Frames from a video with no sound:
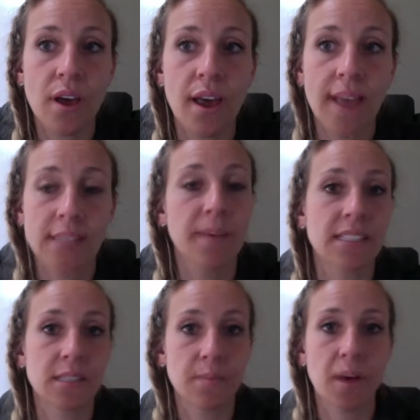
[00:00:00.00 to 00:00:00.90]
as best
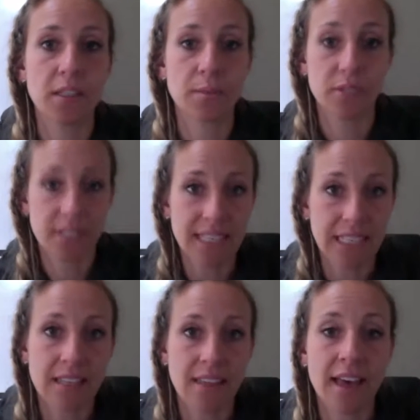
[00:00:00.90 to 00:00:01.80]
as possible, stick
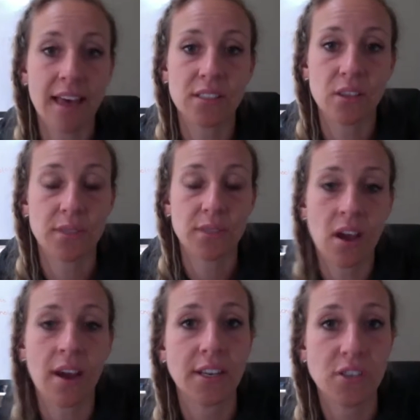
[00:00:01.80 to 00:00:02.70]
to that so it's
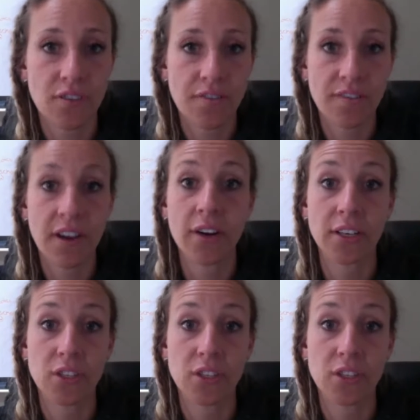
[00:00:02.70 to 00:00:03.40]
not interfering